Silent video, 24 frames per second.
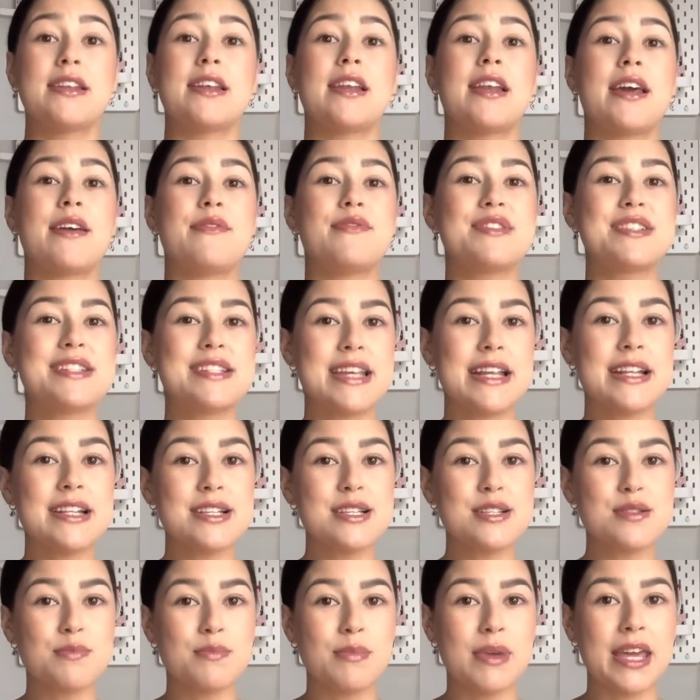and I've
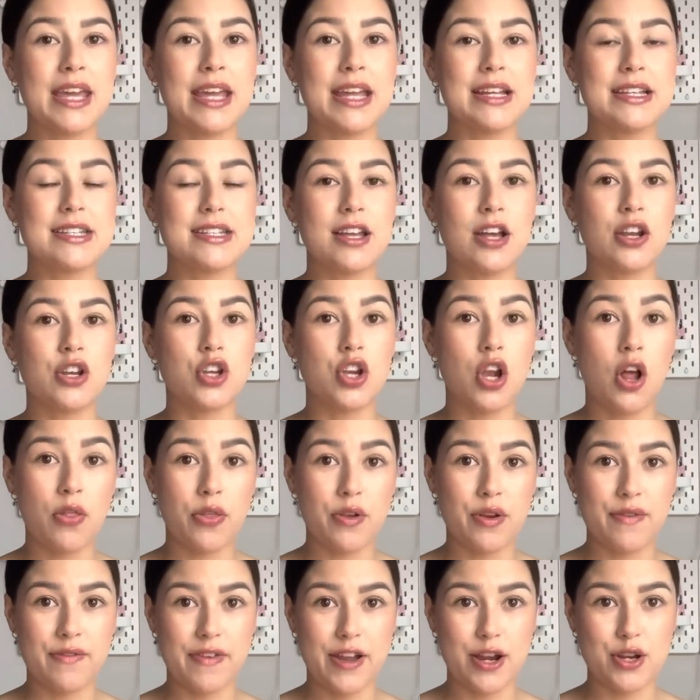since made
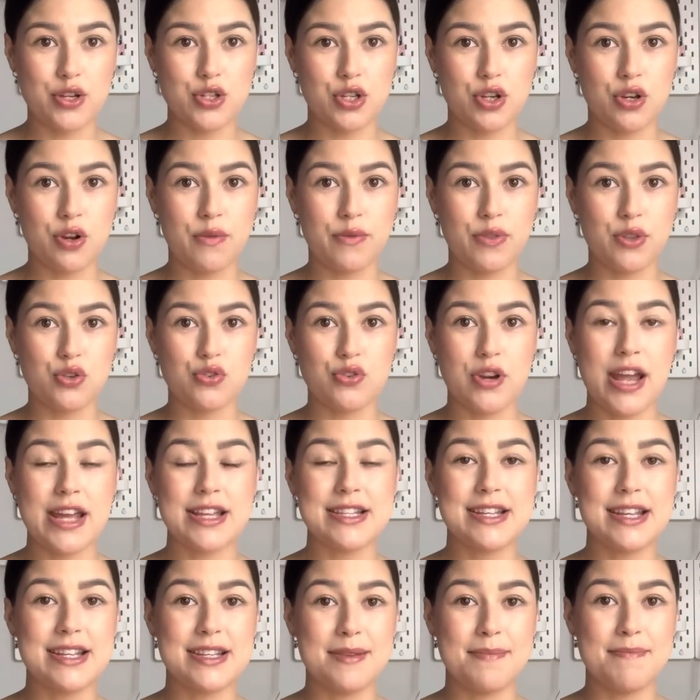another version of the
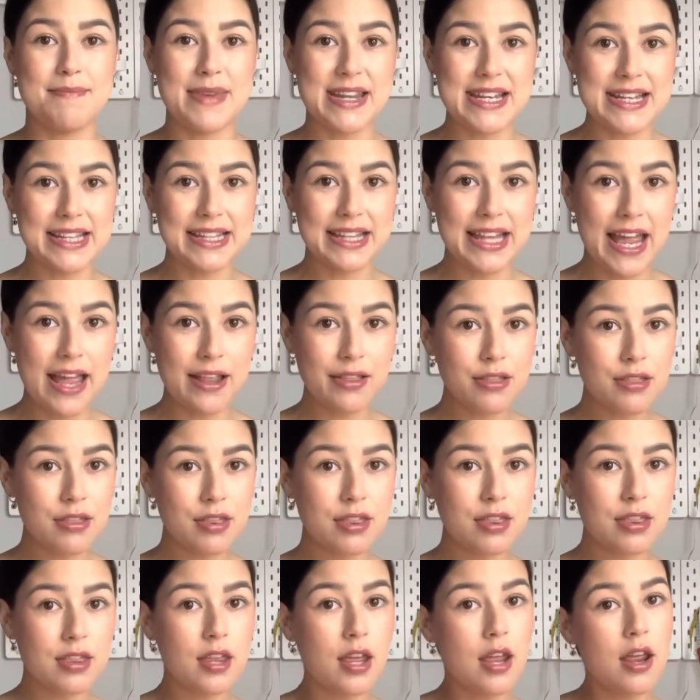dress as a midi
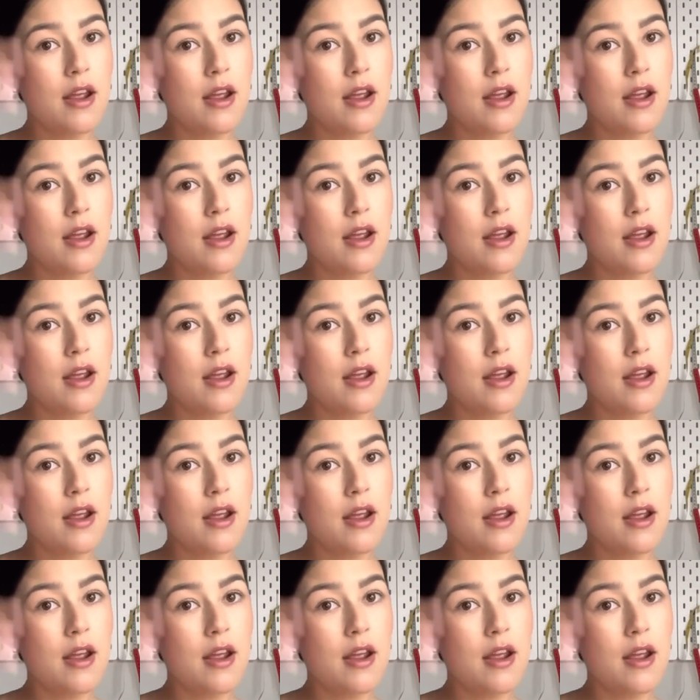length.